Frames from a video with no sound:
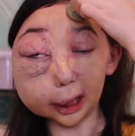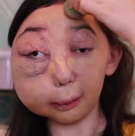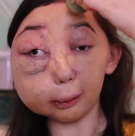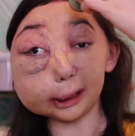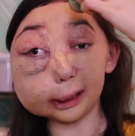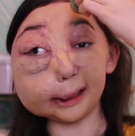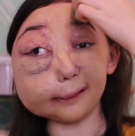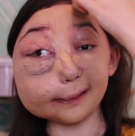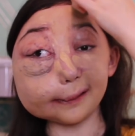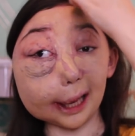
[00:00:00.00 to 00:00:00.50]
I will
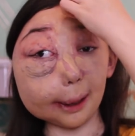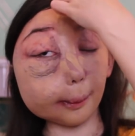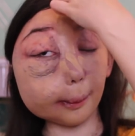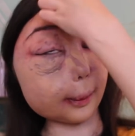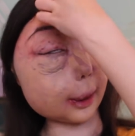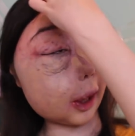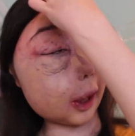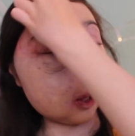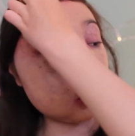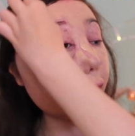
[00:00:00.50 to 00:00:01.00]
leave down
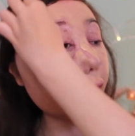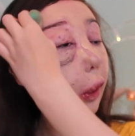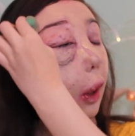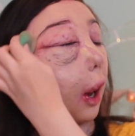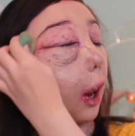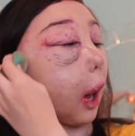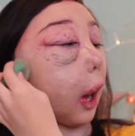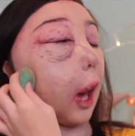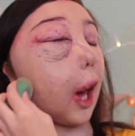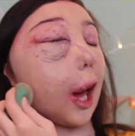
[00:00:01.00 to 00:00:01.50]
below.
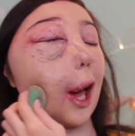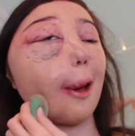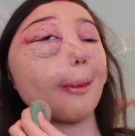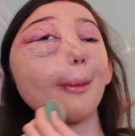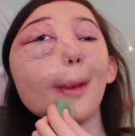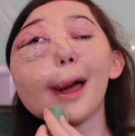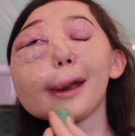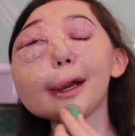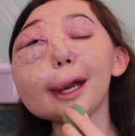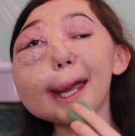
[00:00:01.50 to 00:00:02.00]

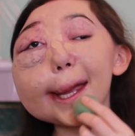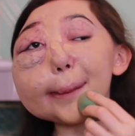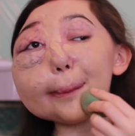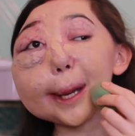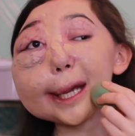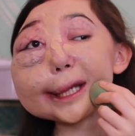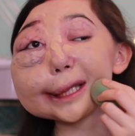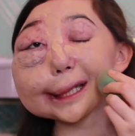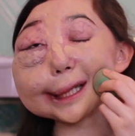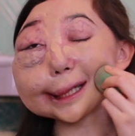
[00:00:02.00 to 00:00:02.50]
And I
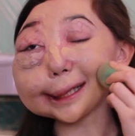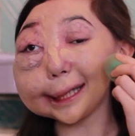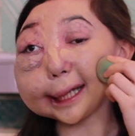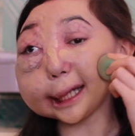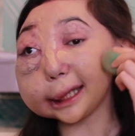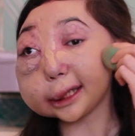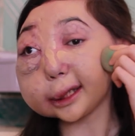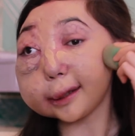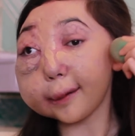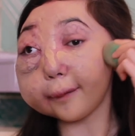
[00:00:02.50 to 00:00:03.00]
basically
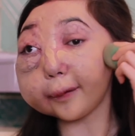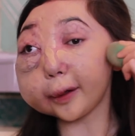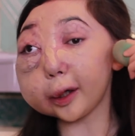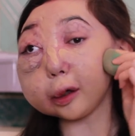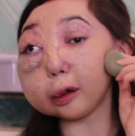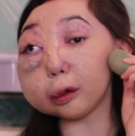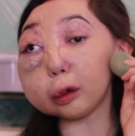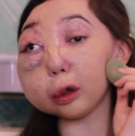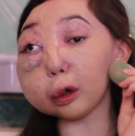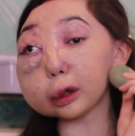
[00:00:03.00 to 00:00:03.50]

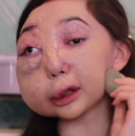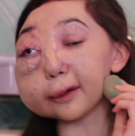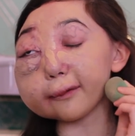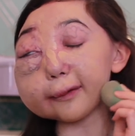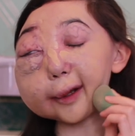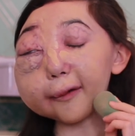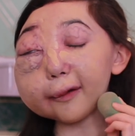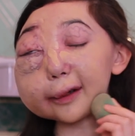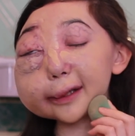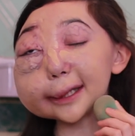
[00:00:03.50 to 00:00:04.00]
interview lots of
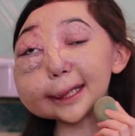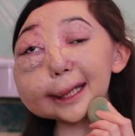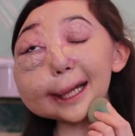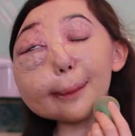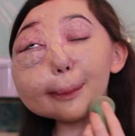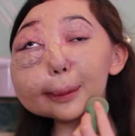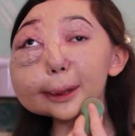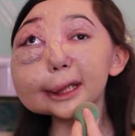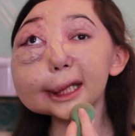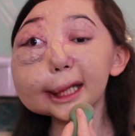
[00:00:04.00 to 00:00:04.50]
different
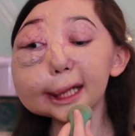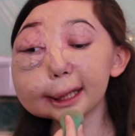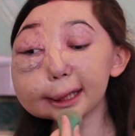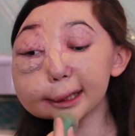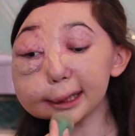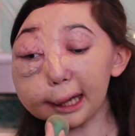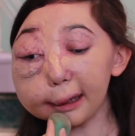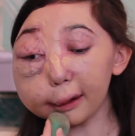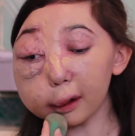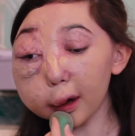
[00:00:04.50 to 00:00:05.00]

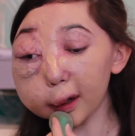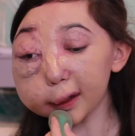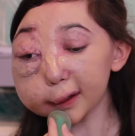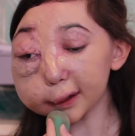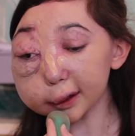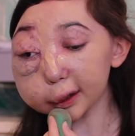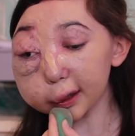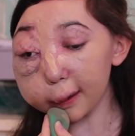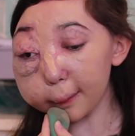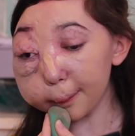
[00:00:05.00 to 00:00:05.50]
celebrities and
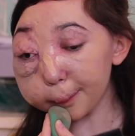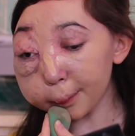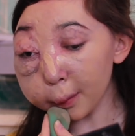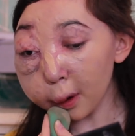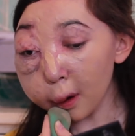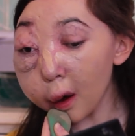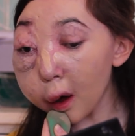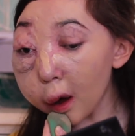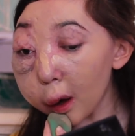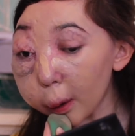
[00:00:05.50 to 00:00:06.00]
ask them
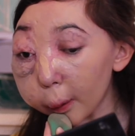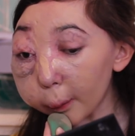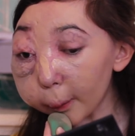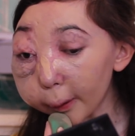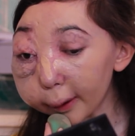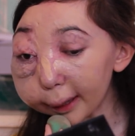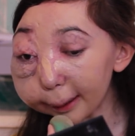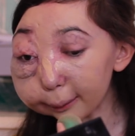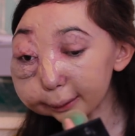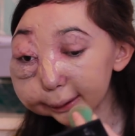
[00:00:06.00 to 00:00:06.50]

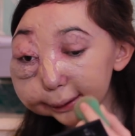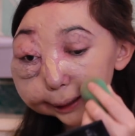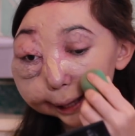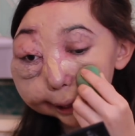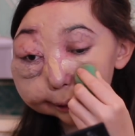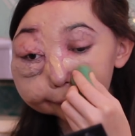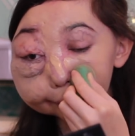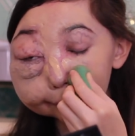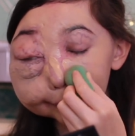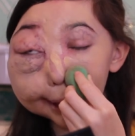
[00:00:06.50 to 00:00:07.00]
what it was
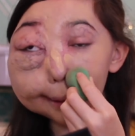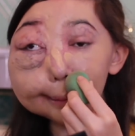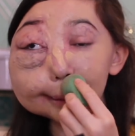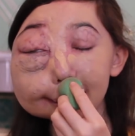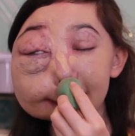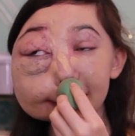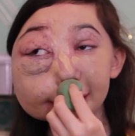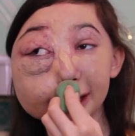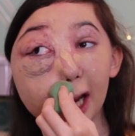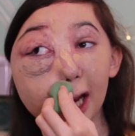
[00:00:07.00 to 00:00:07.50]
like for them
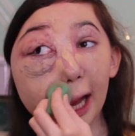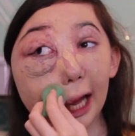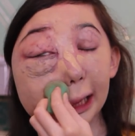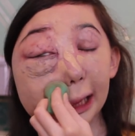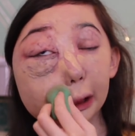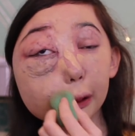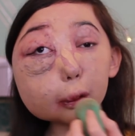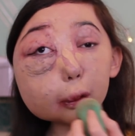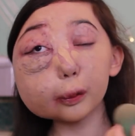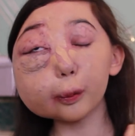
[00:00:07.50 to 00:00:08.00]
as a
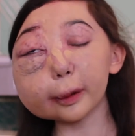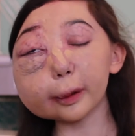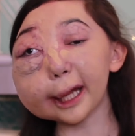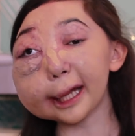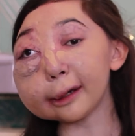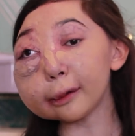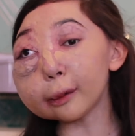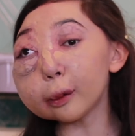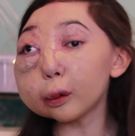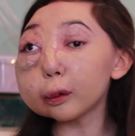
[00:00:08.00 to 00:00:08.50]
child. Were they
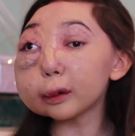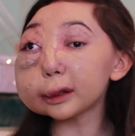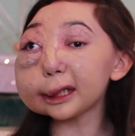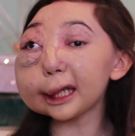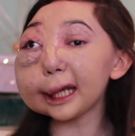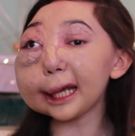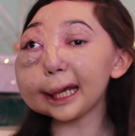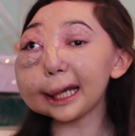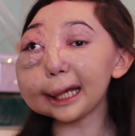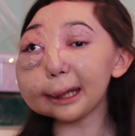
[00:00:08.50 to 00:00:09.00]

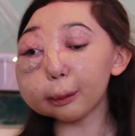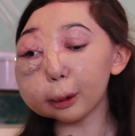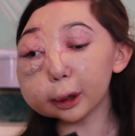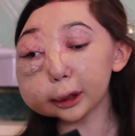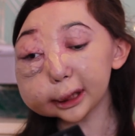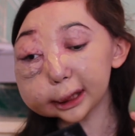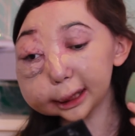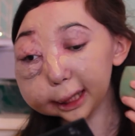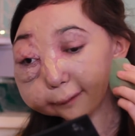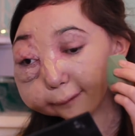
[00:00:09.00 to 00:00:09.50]
naughty?
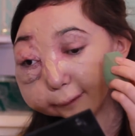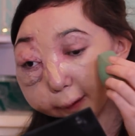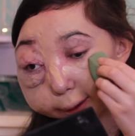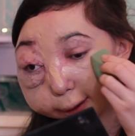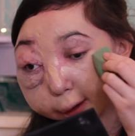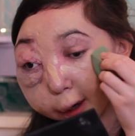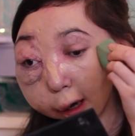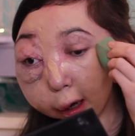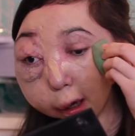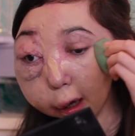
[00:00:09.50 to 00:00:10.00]
What did they
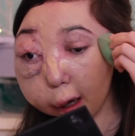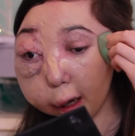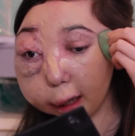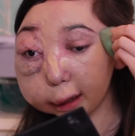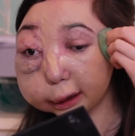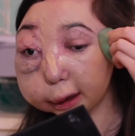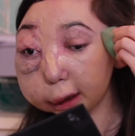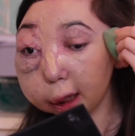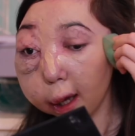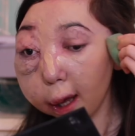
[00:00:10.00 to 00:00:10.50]
find
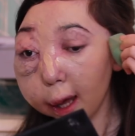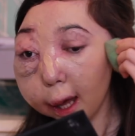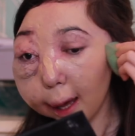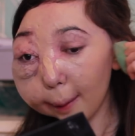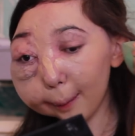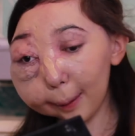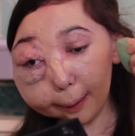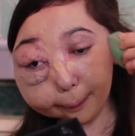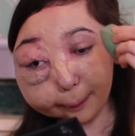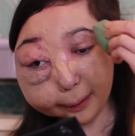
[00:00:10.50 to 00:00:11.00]
hard
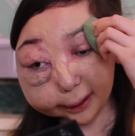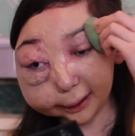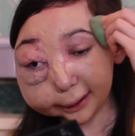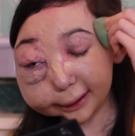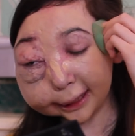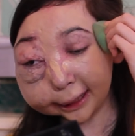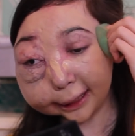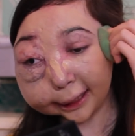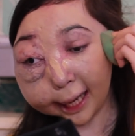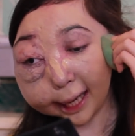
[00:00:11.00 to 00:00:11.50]
about being a
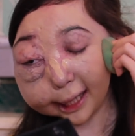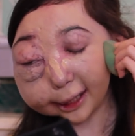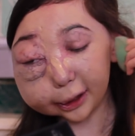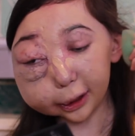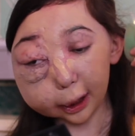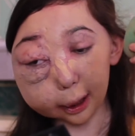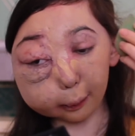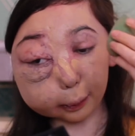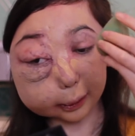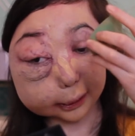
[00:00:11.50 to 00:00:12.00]

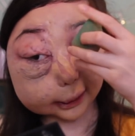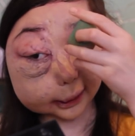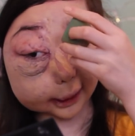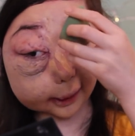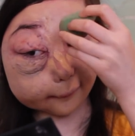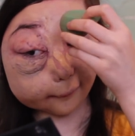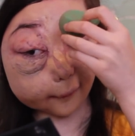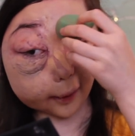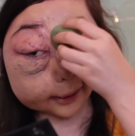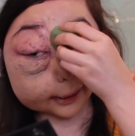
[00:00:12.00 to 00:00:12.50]
teenager? What did they
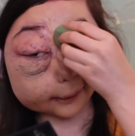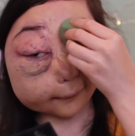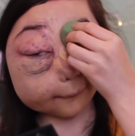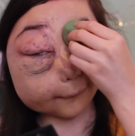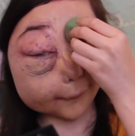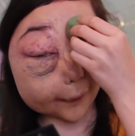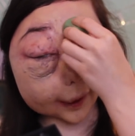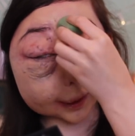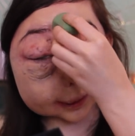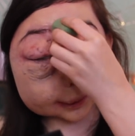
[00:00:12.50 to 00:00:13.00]
find
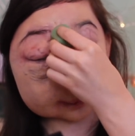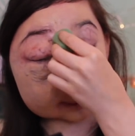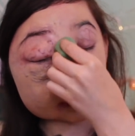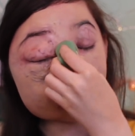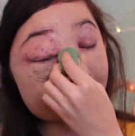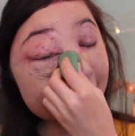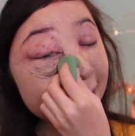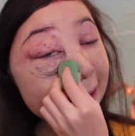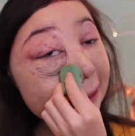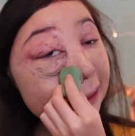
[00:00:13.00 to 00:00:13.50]
fun
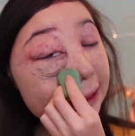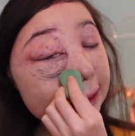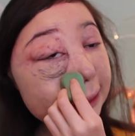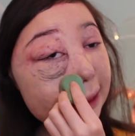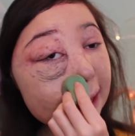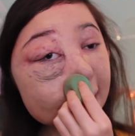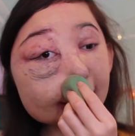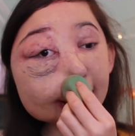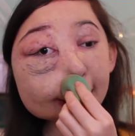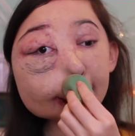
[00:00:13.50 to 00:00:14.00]
and
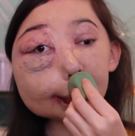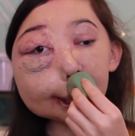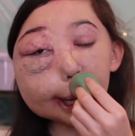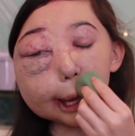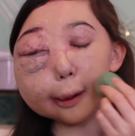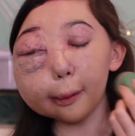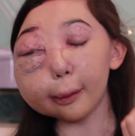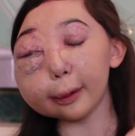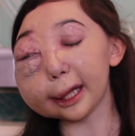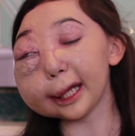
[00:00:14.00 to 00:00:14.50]
easy?
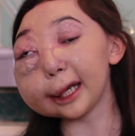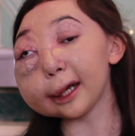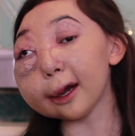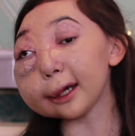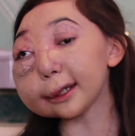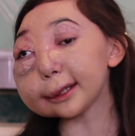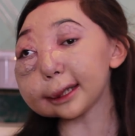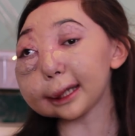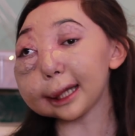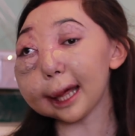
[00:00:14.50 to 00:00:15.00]
Were they
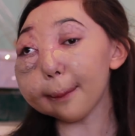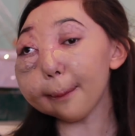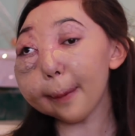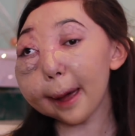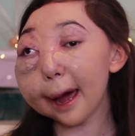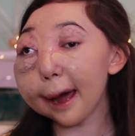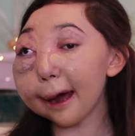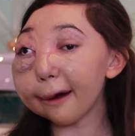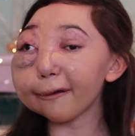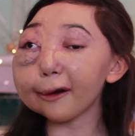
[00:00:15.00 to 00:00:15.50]
nice to their
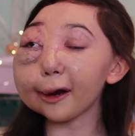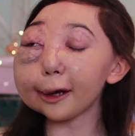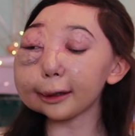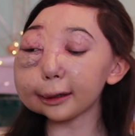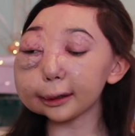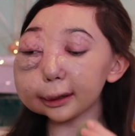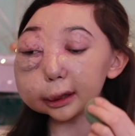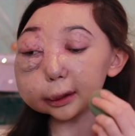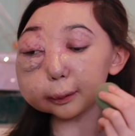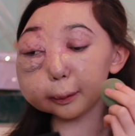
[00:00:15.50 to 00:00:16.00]

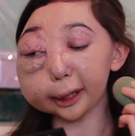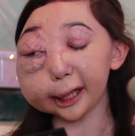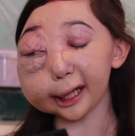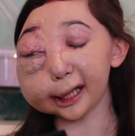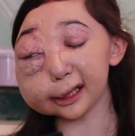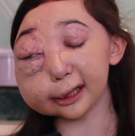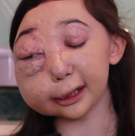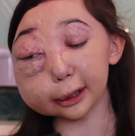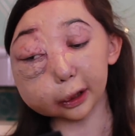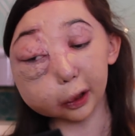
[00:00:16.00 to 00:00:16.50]
parents? Were they
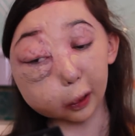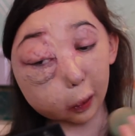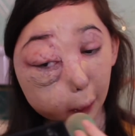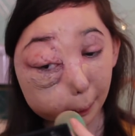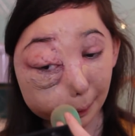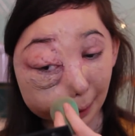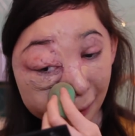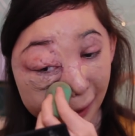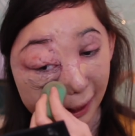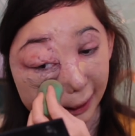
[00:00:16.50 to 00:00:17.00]
insecure
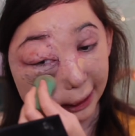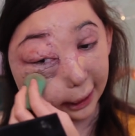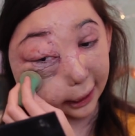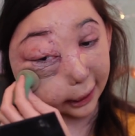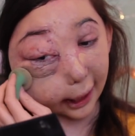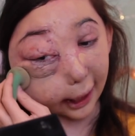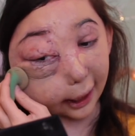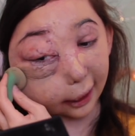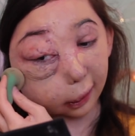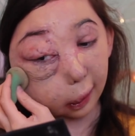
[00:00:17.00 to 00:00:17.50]
about
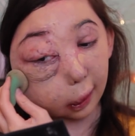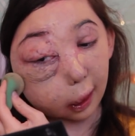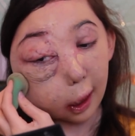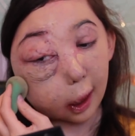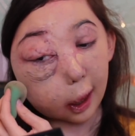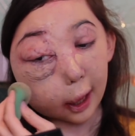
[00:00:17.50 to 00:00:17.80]
anything?